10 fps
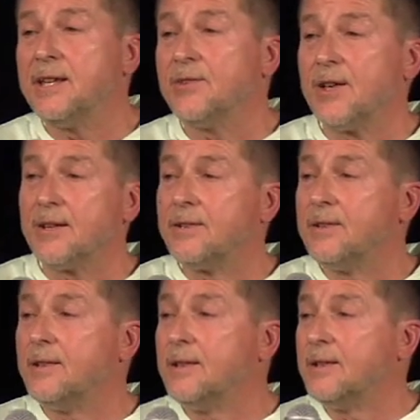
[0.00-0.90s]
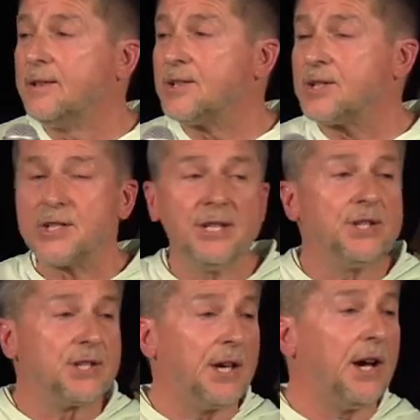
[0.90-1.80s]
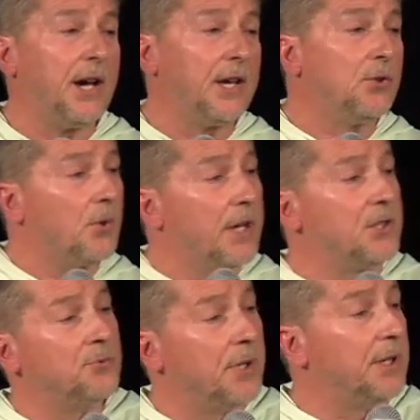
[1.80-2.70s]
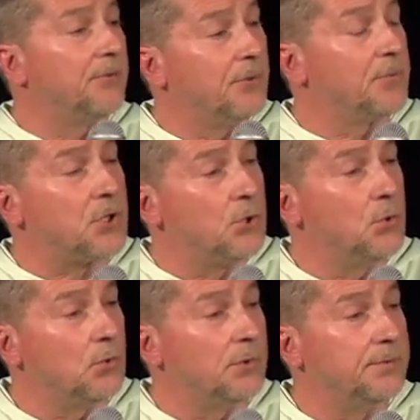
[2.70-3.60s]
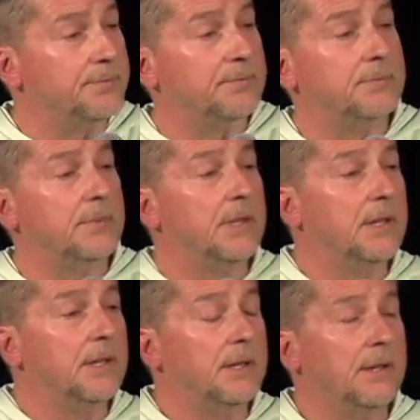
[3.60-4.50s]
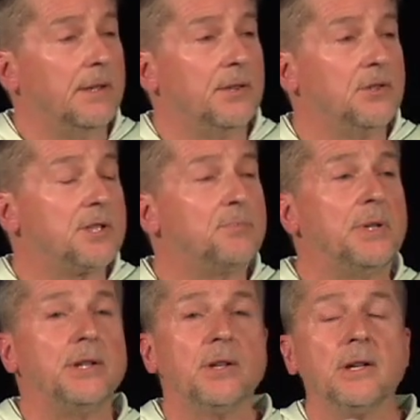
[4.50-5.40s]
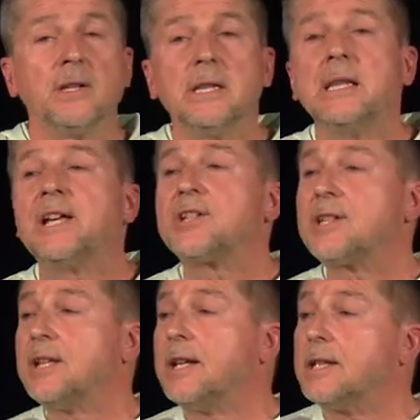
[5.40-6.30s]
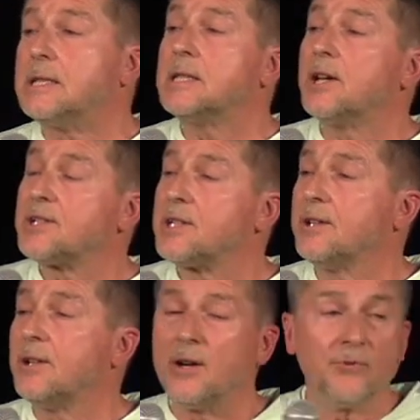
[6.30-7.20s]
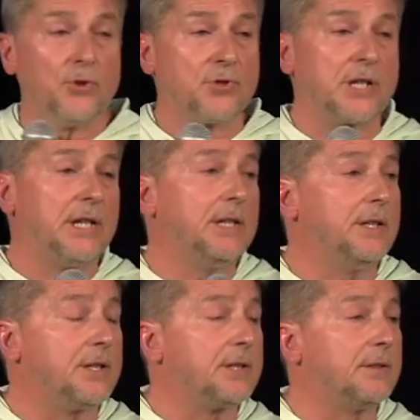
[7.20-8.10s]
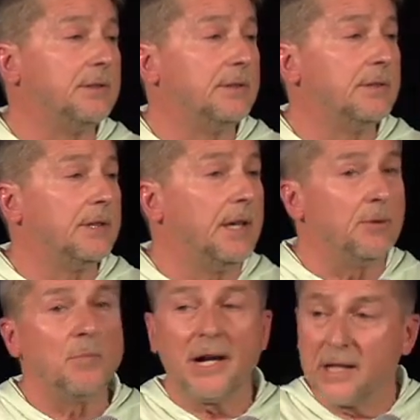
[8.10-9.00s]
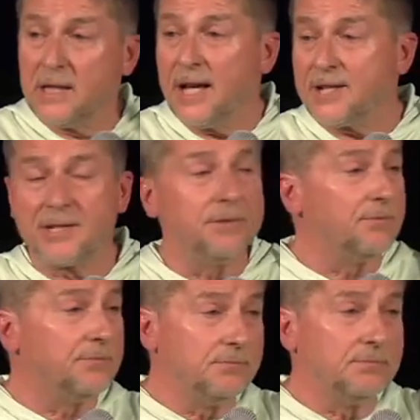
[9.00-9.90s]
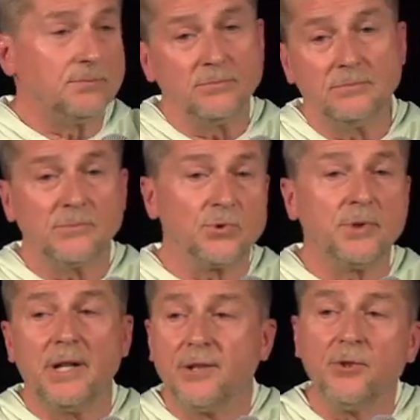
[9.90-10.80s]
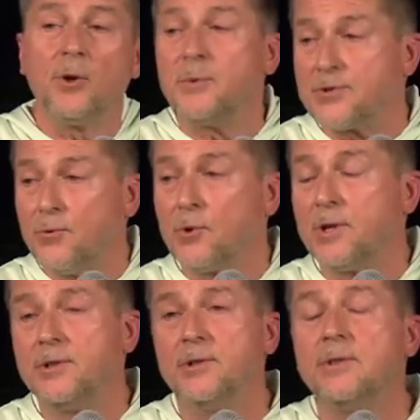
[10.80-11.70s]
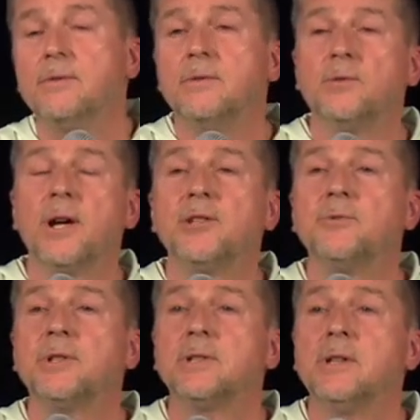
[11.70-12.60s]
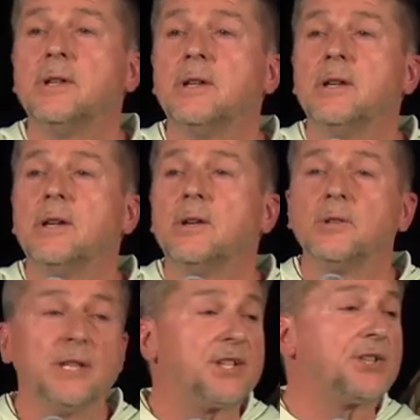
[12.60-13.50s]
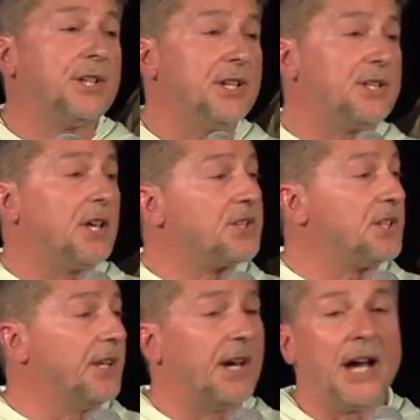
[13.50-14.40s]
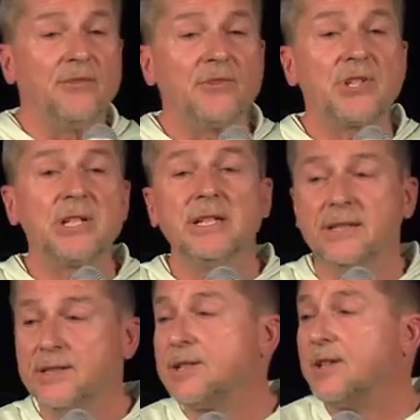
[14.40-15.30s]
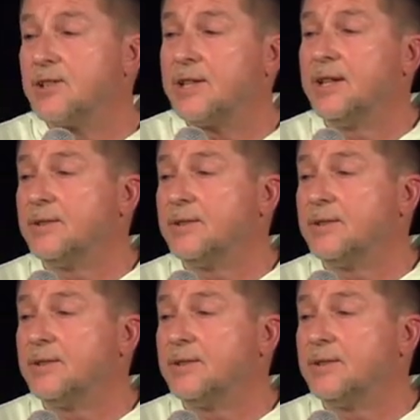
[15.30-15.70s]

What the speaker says: that since I graduated from school, there's been less than a dozen of those kids in my class of 300, almost 400 graduates. Less than a dozen I've seen since then.